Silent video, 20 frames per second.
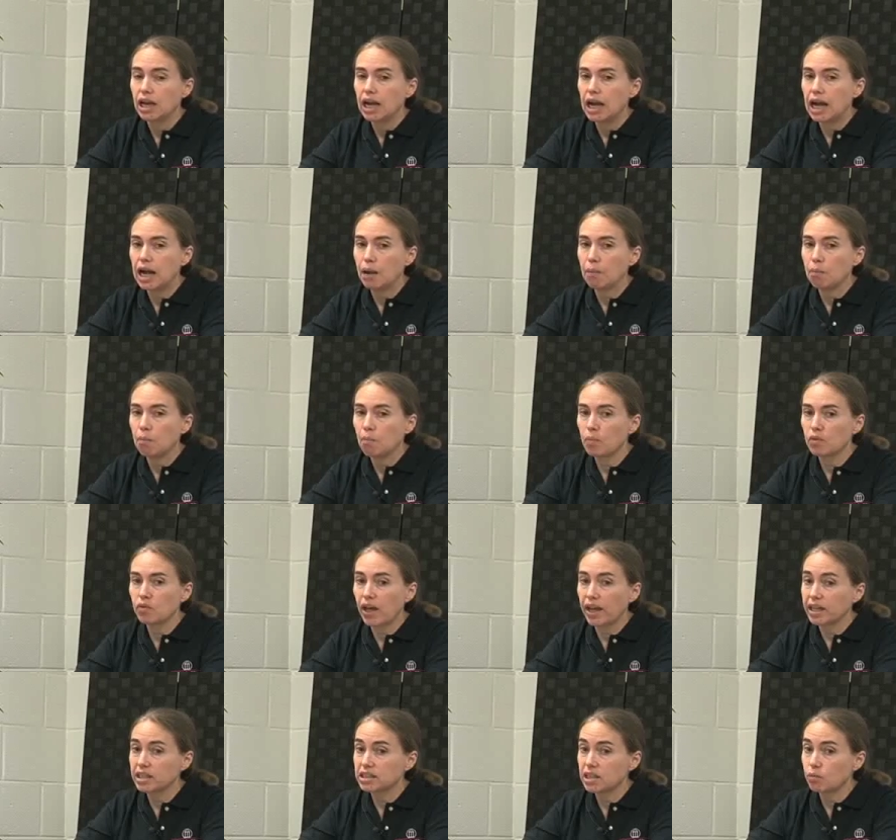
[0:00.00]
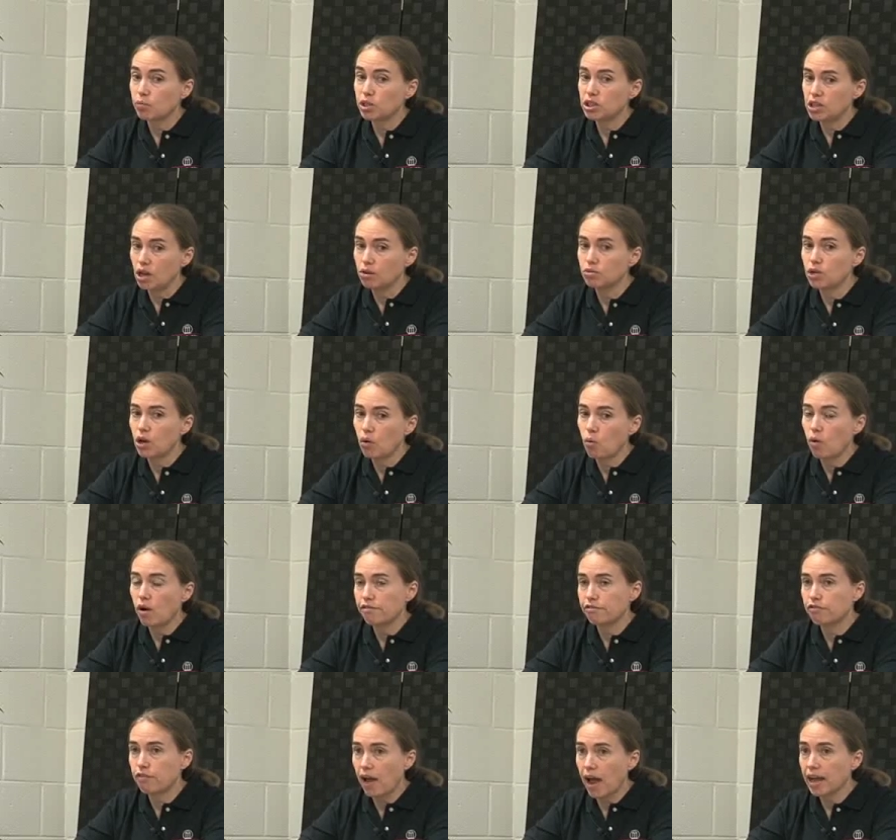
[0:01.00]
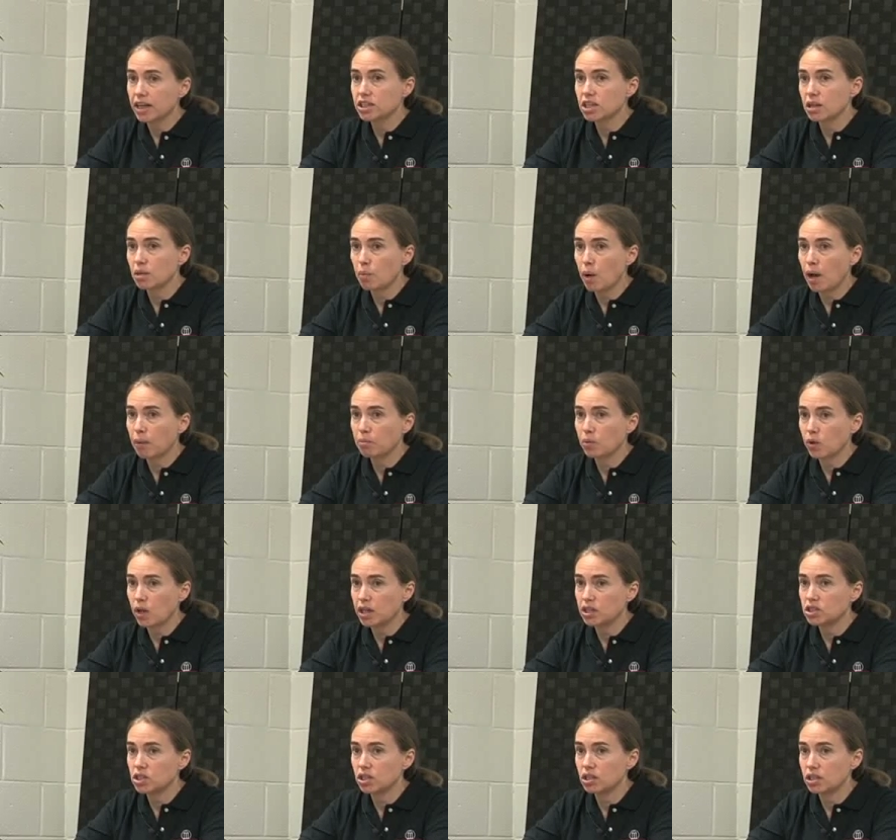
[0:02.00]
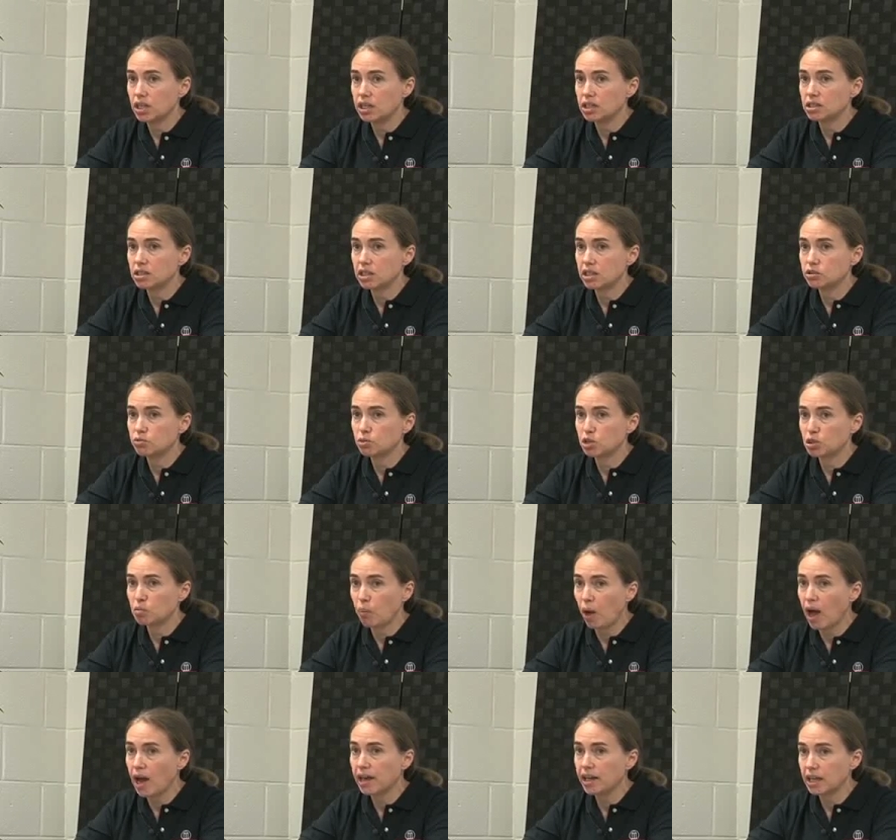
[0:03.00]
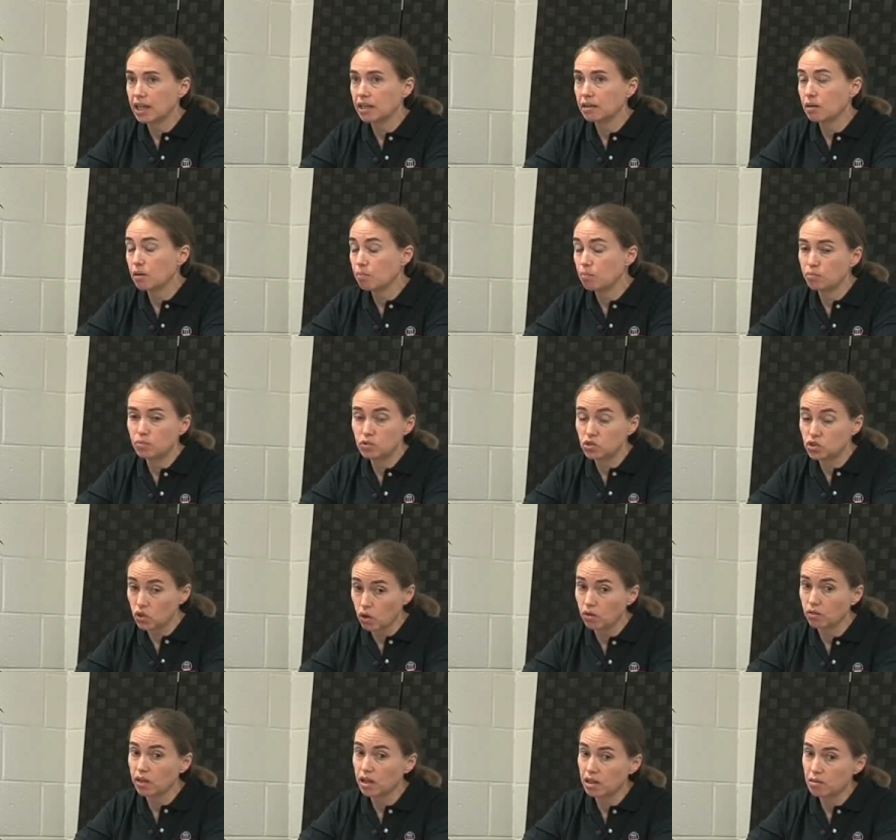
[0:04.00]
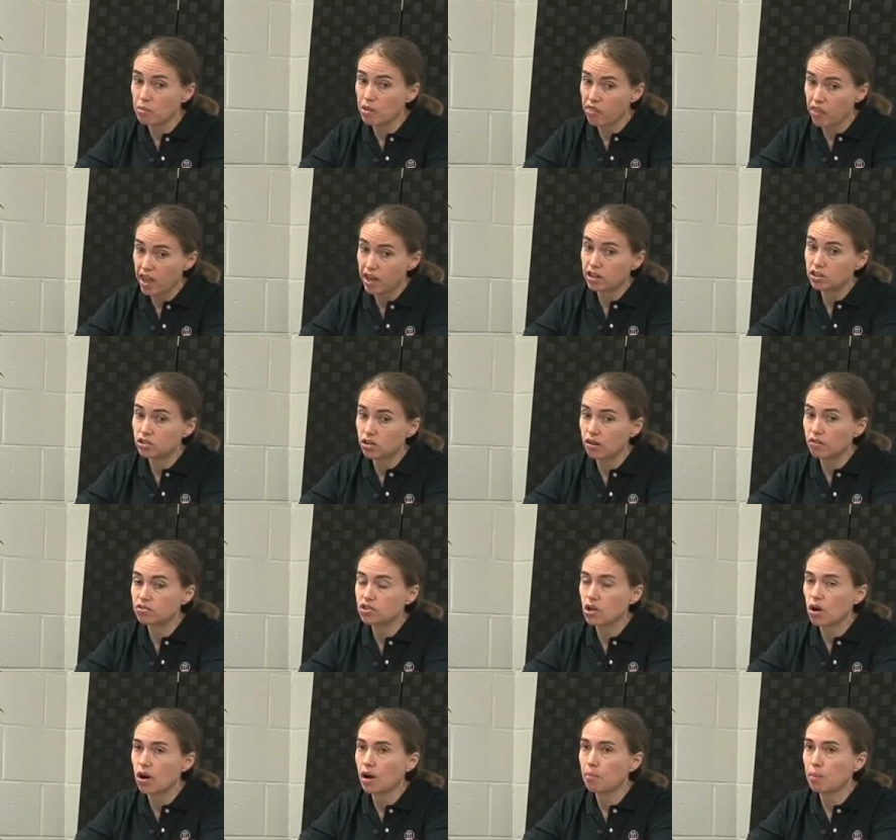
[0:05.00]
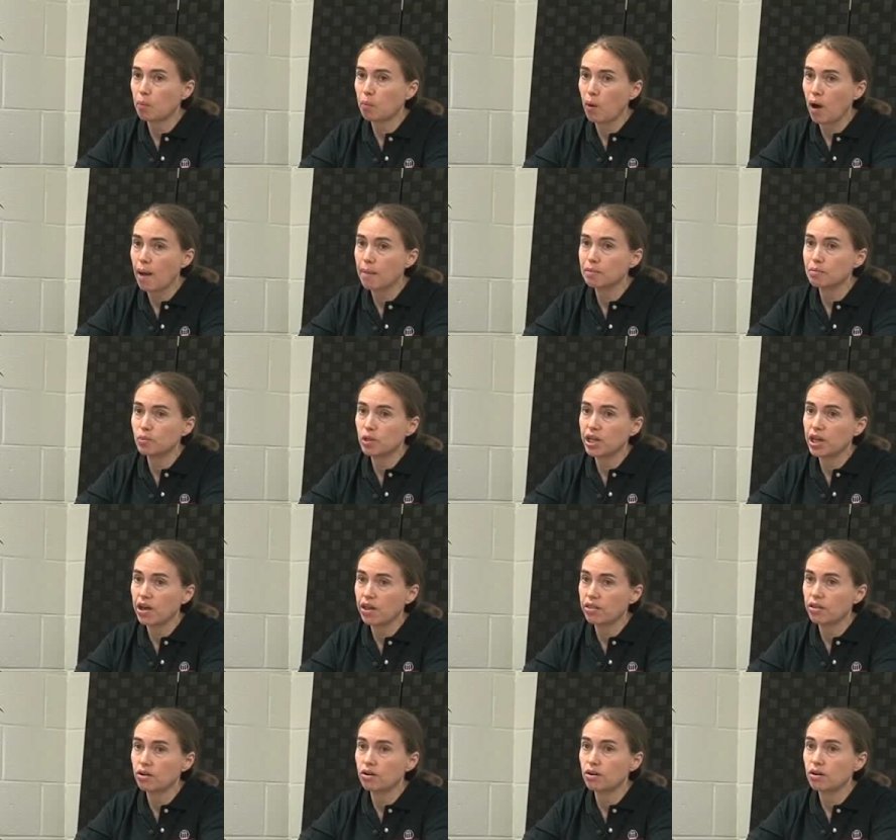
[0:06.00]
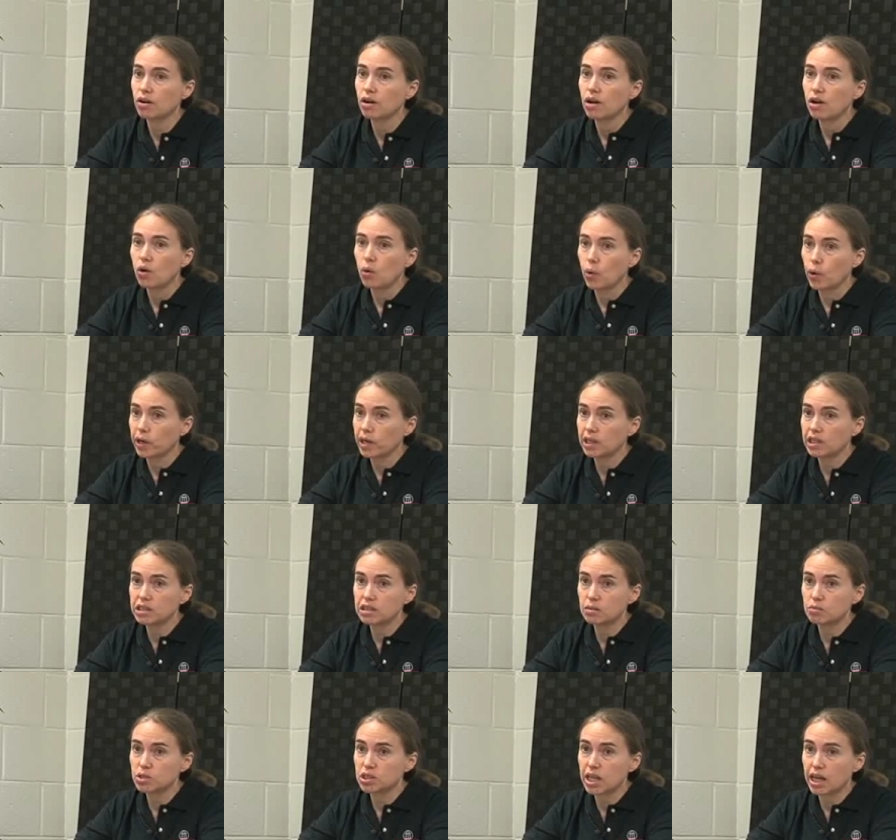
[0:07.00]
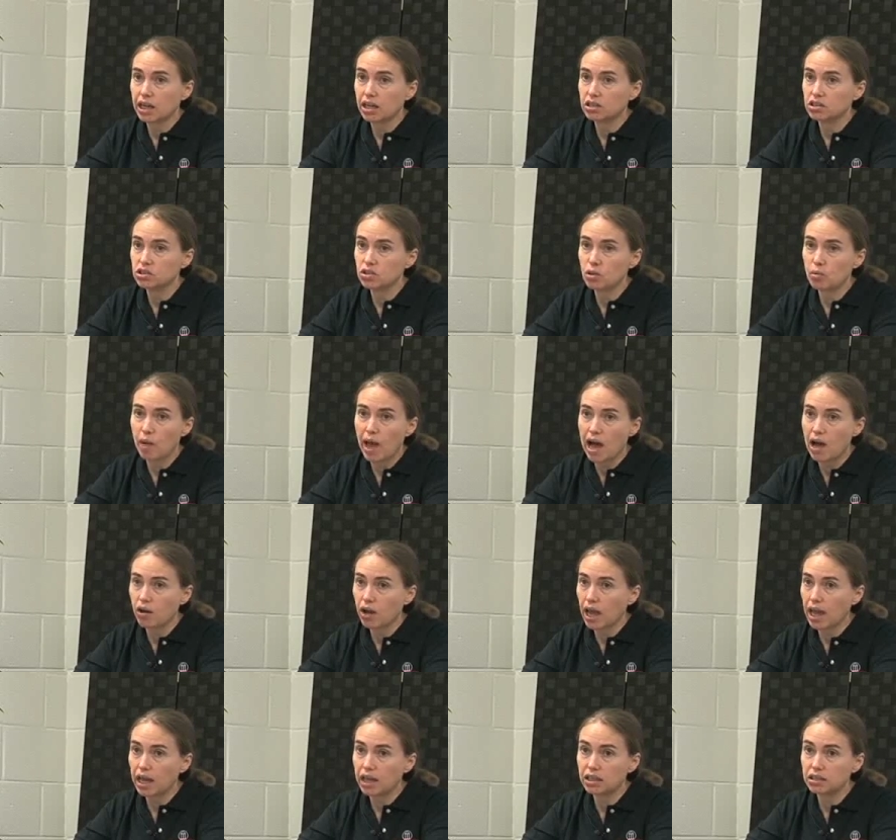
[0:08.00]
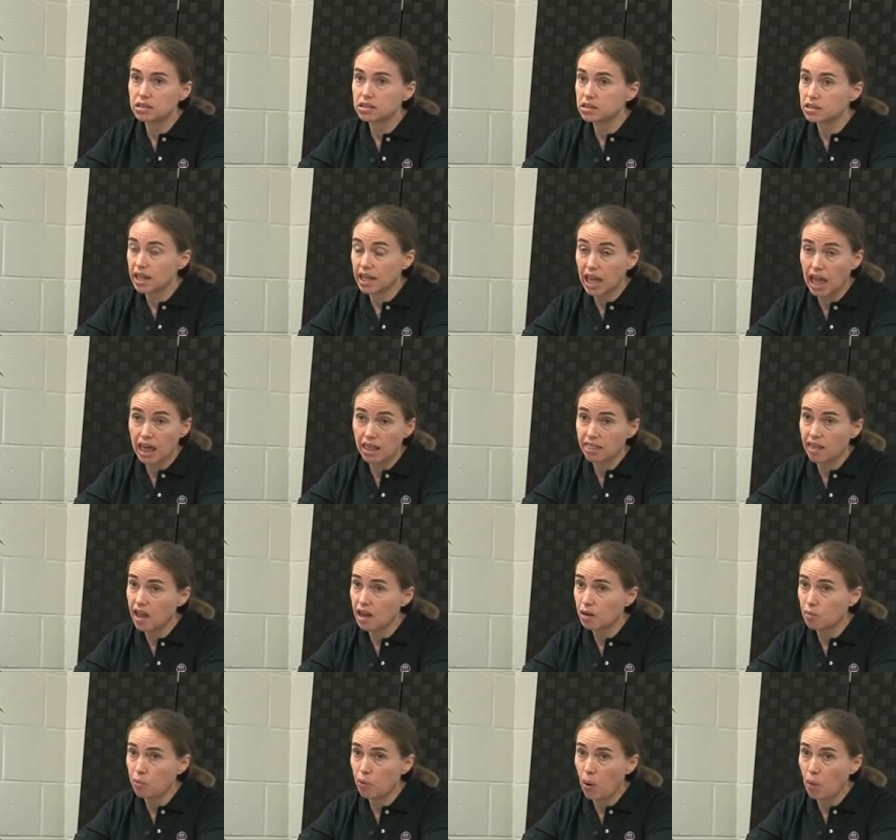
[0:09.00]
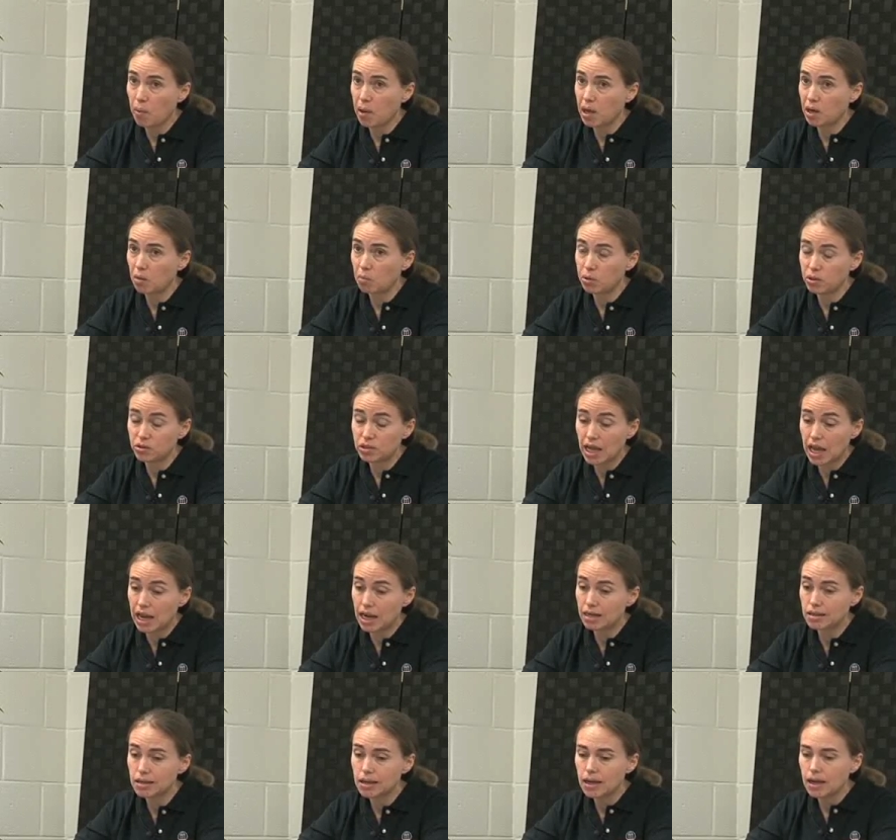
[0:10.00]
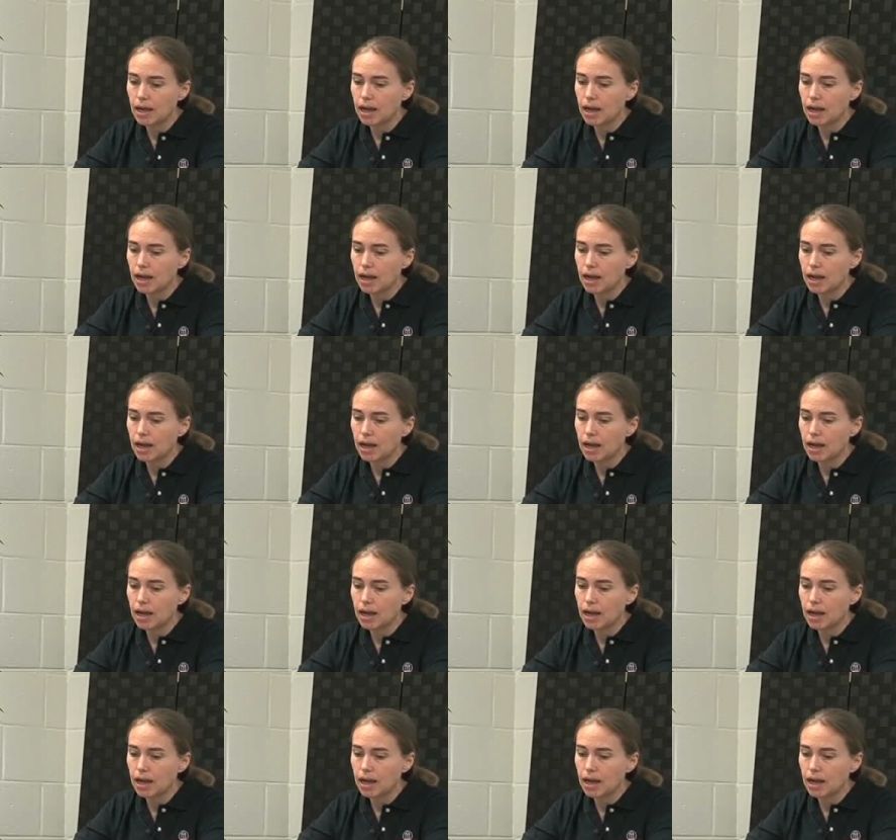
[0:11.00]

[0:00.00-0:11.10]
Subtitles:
Like I said, we don't know what fraction of the population is responding. Certainly the methanotrophs are, but probably other organisms that consume alkanes like ethane and propane or butane.